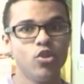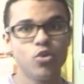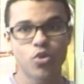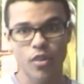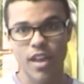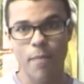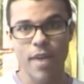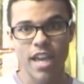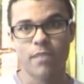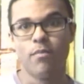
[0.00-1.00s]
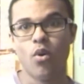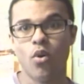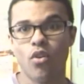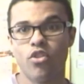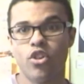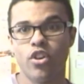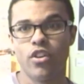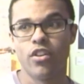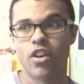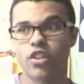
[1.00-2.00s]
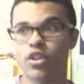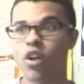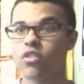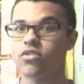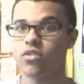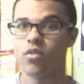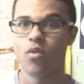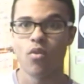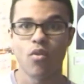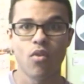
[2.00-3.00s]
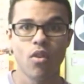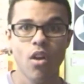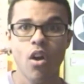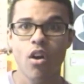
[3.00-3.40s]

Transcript: you shouldn't get paid more than a doctor or